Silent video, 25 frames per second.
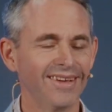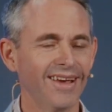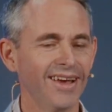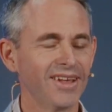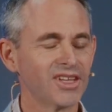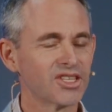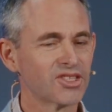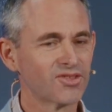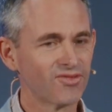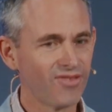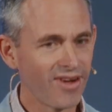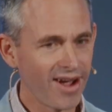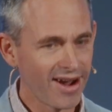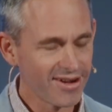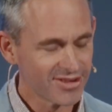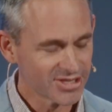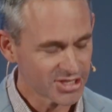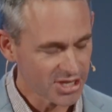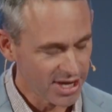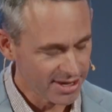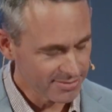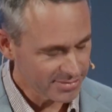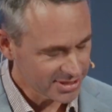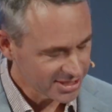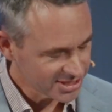And as far
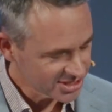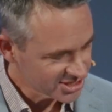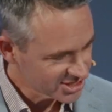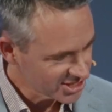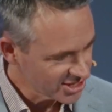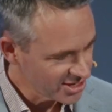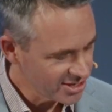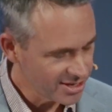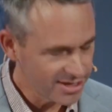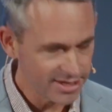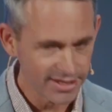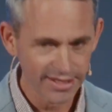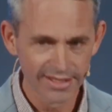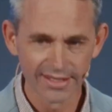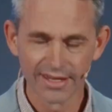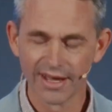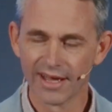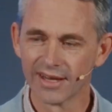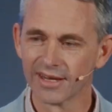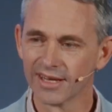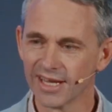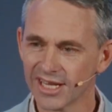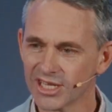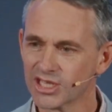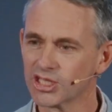as I'm concerned,
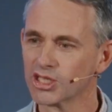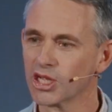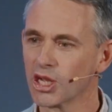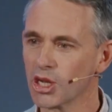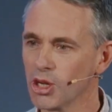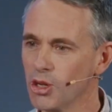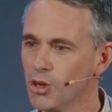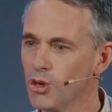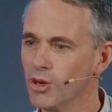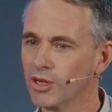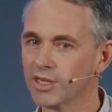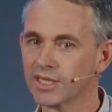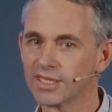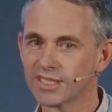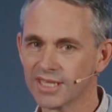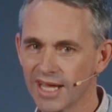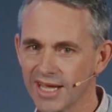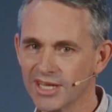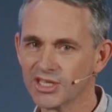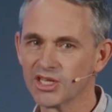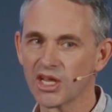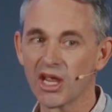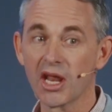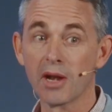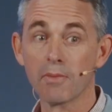unless the Lord
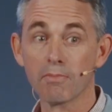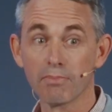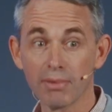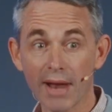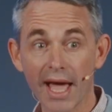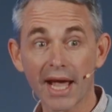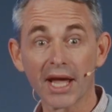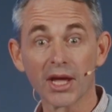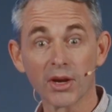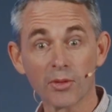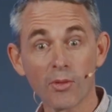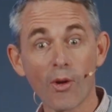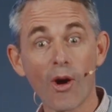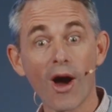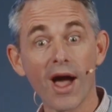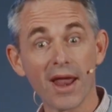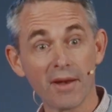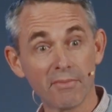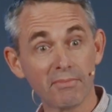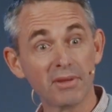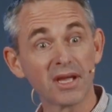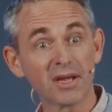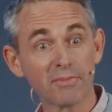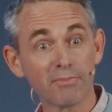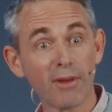says in black and white
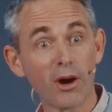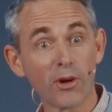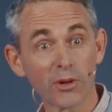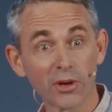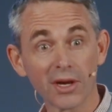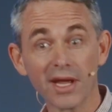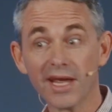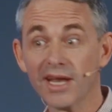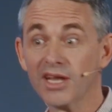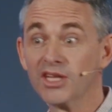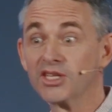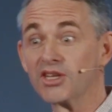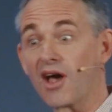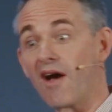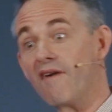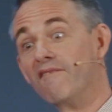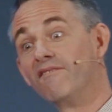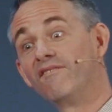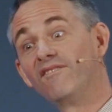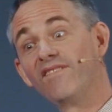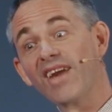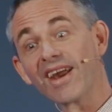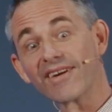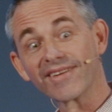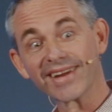and big bold letters
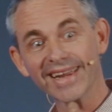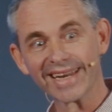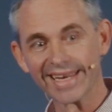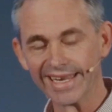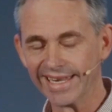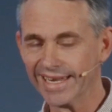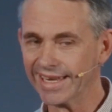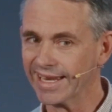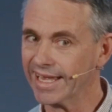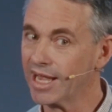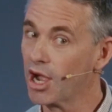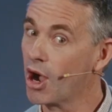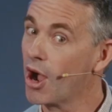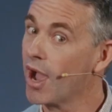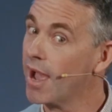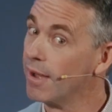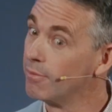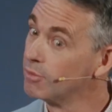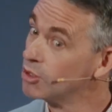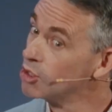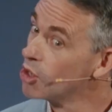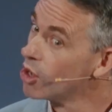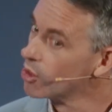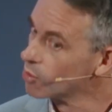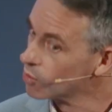very clearly, I
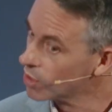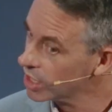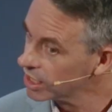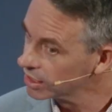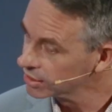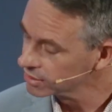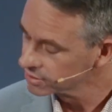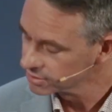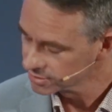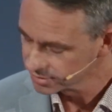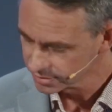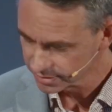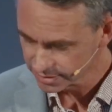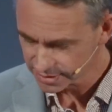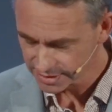am not one,